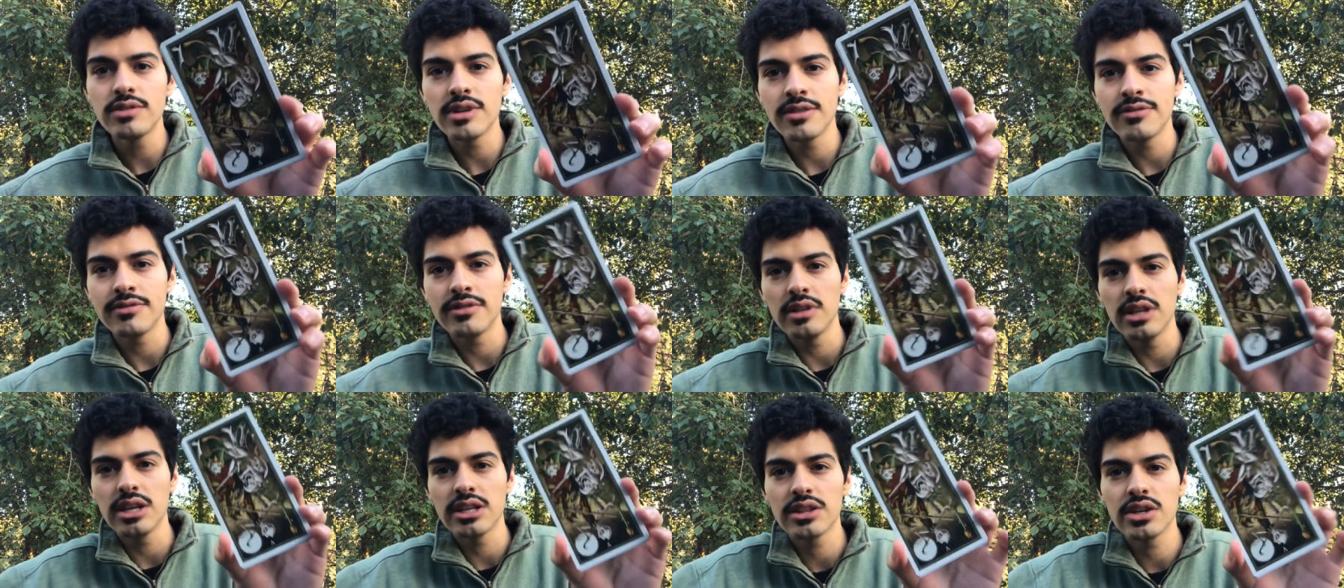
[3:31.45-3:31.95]
I
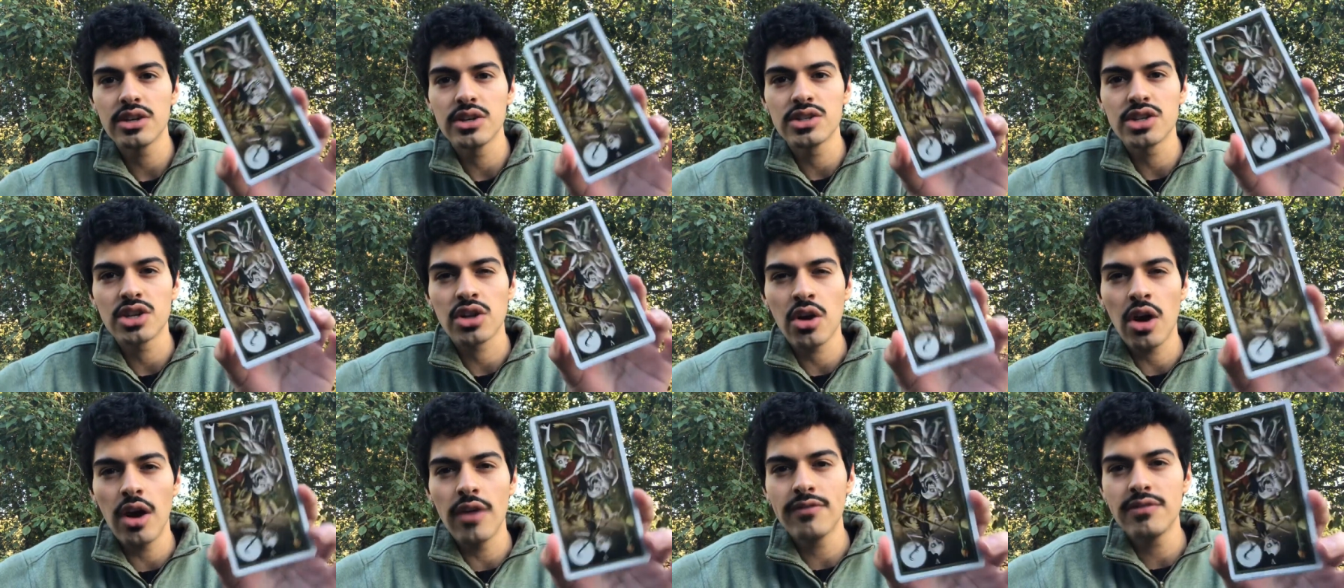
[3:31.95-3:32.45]
feel like there's a
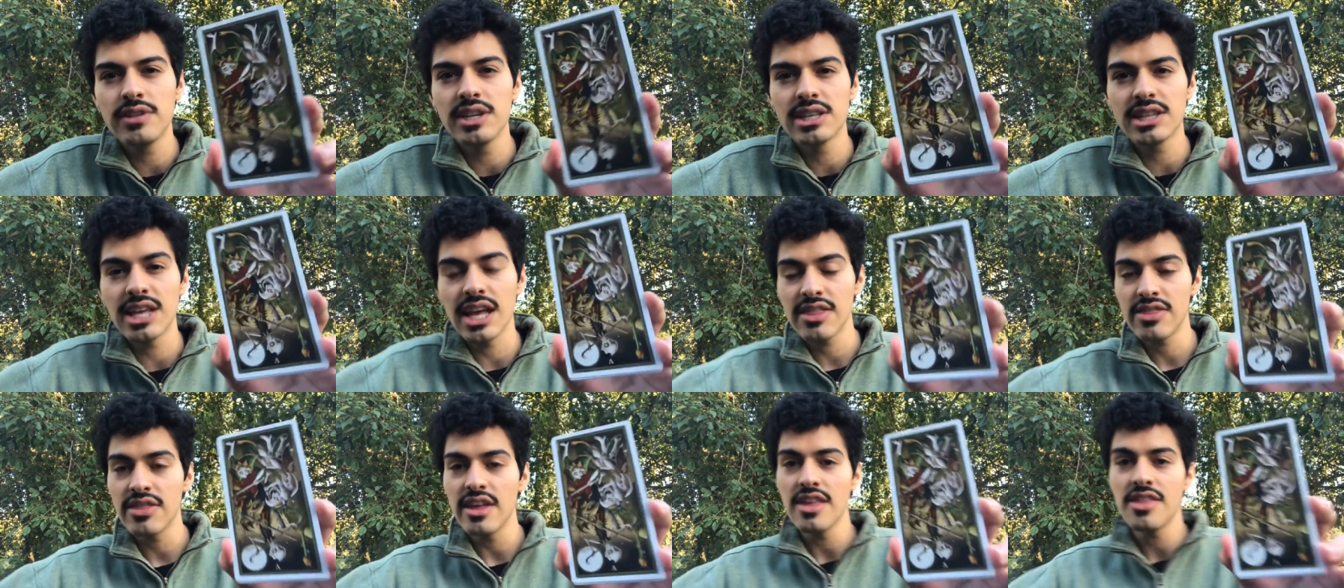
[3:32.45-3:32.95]
conflict
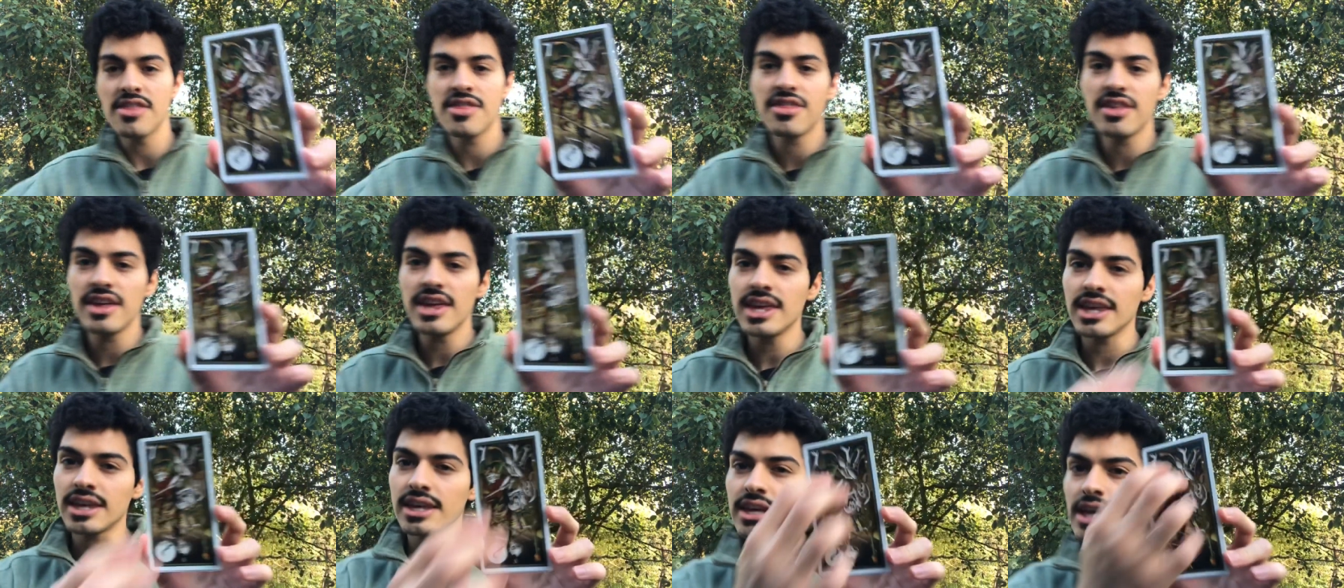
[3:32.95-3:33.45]
that they
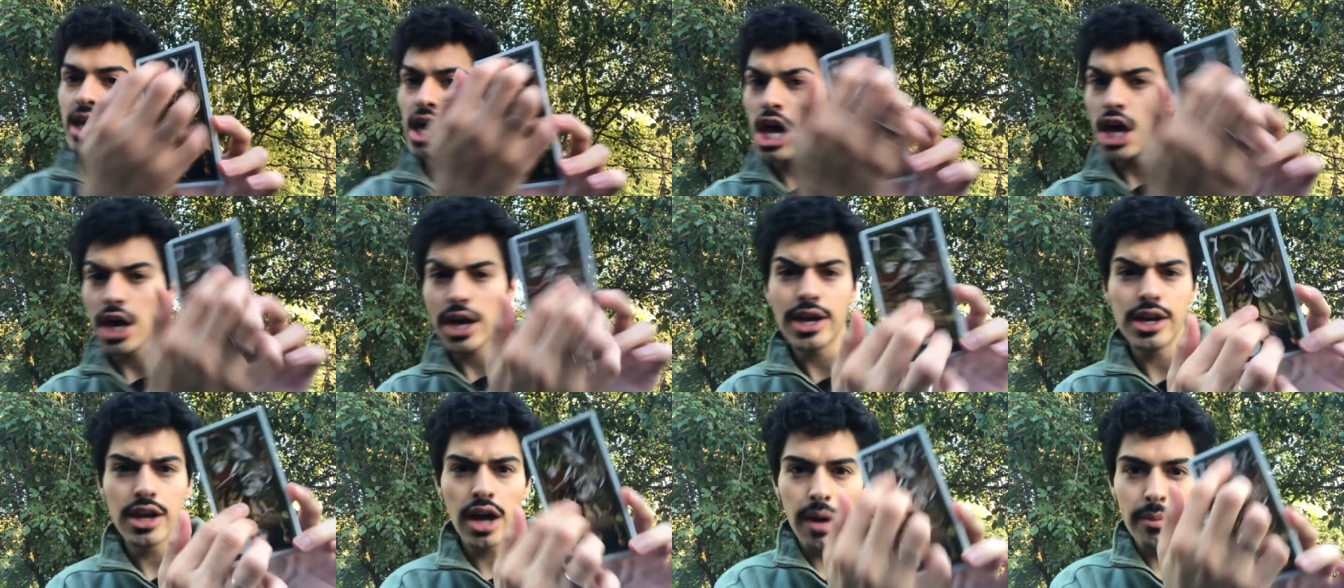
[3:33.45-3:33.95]
think
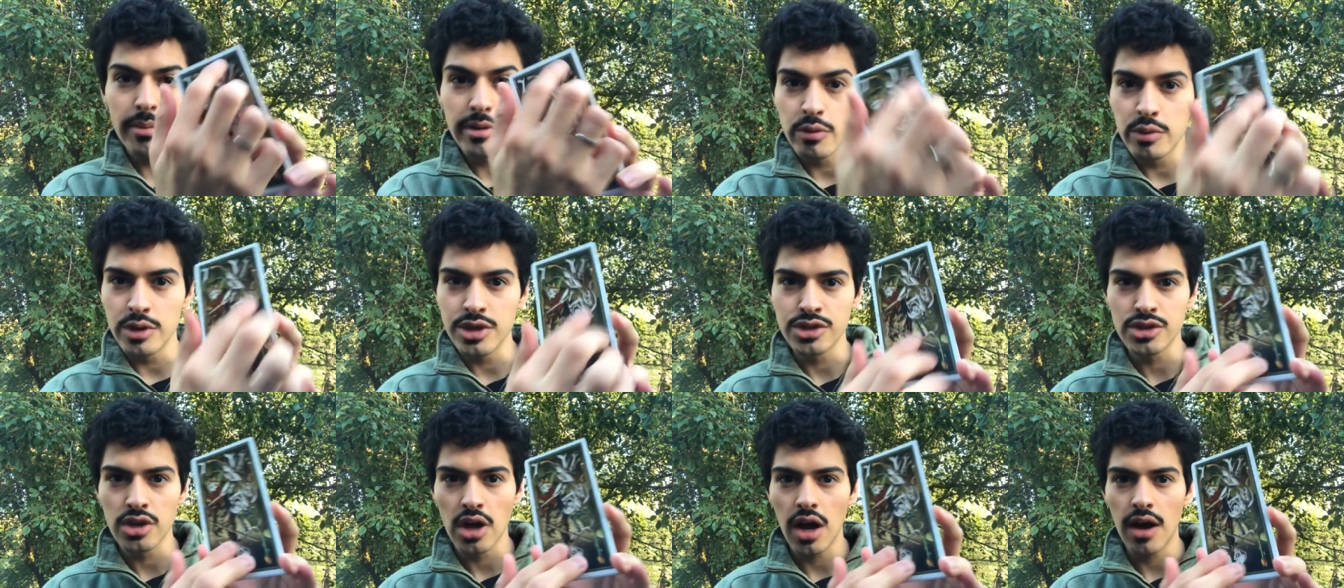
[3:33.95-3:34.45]
cannot be
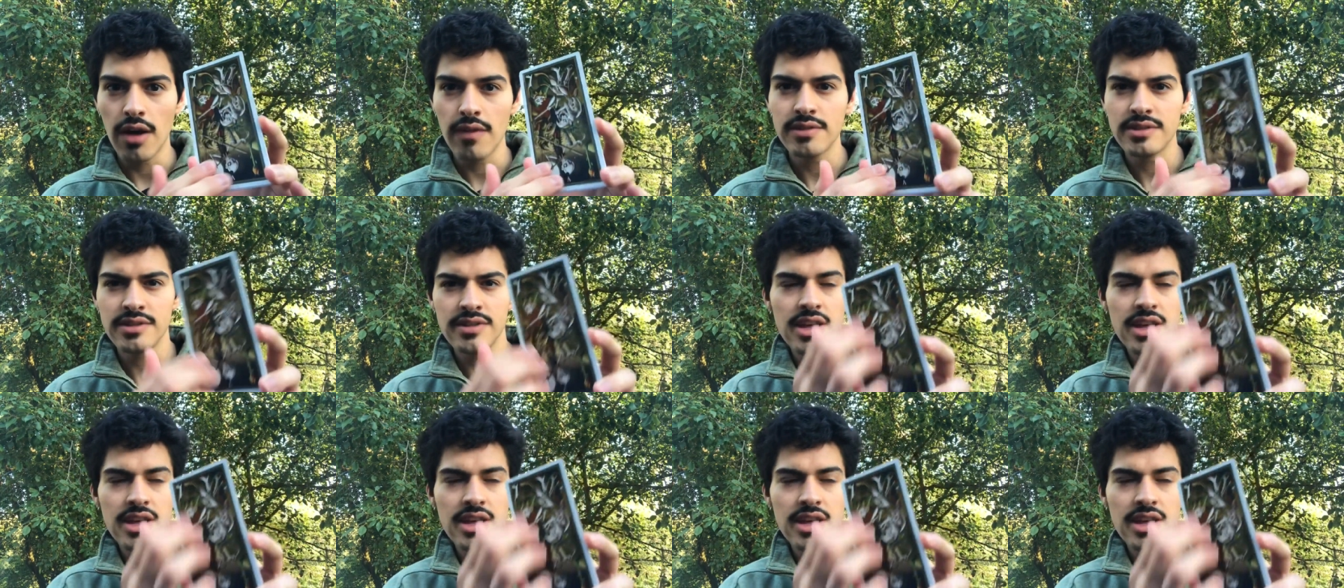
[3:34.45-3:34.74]
resolved.